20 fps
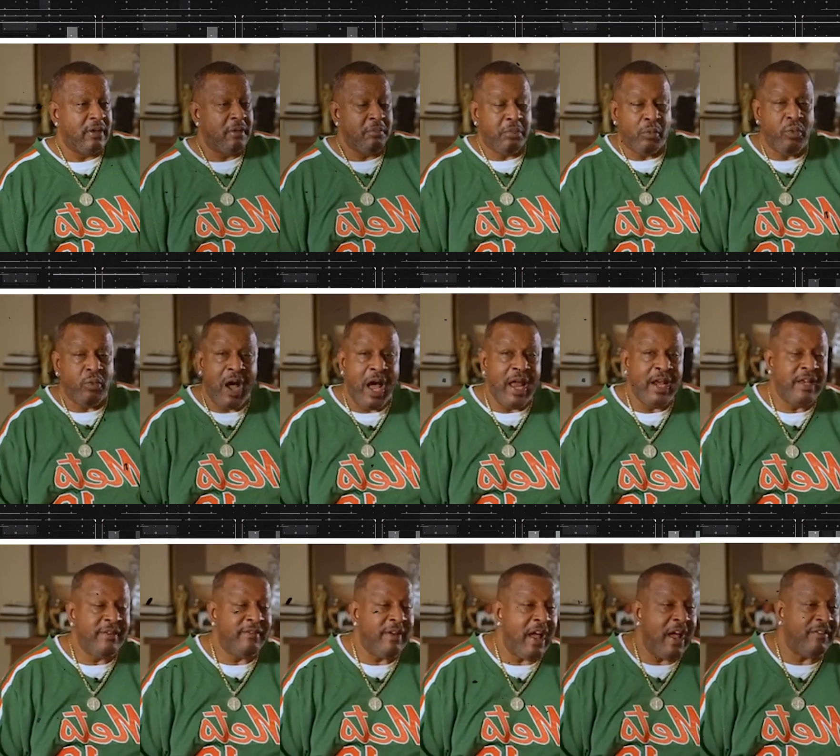But oh, I
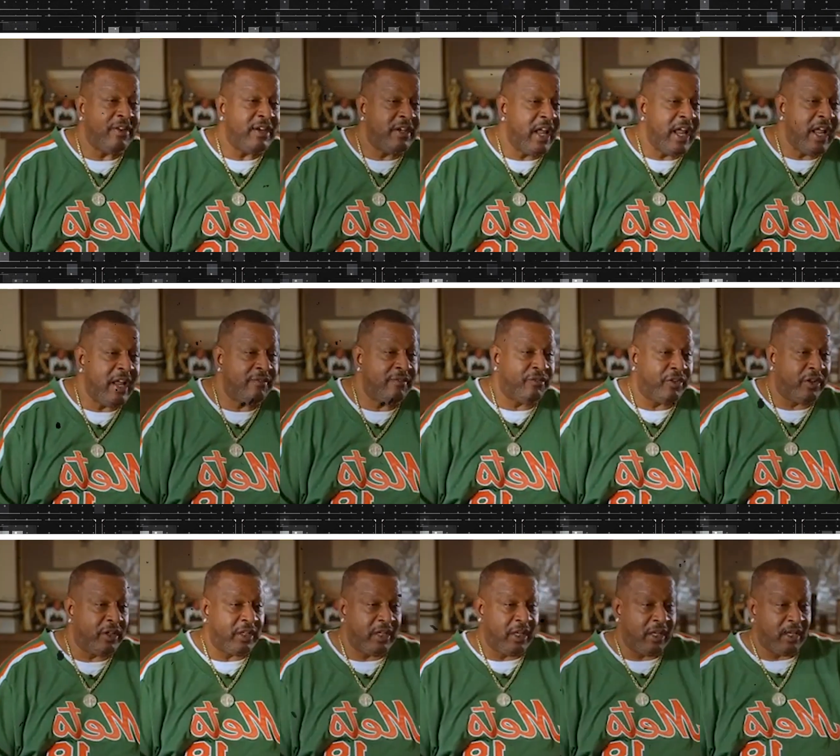didn't even have a name for
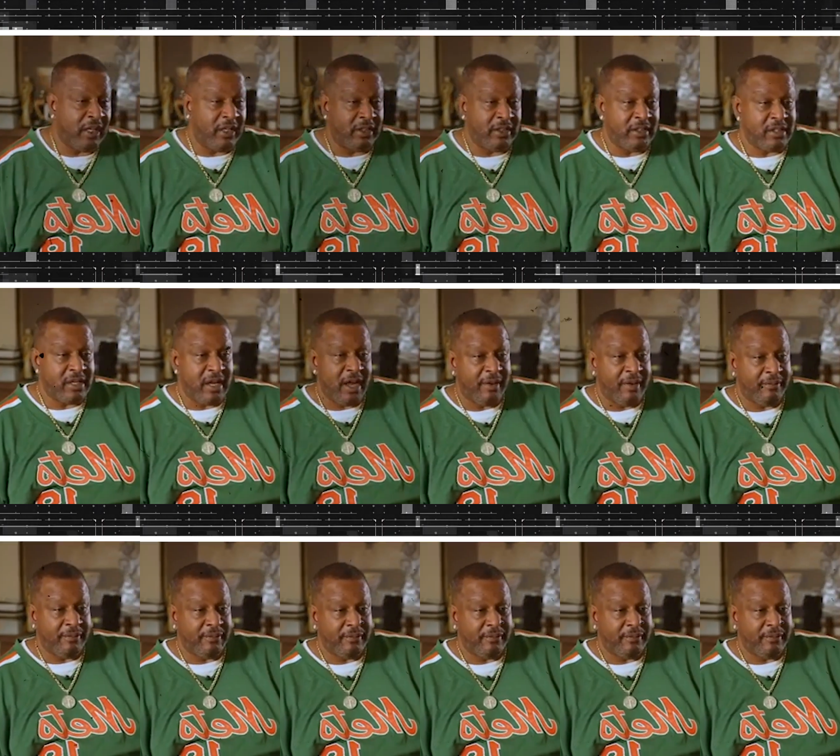the kid at the time.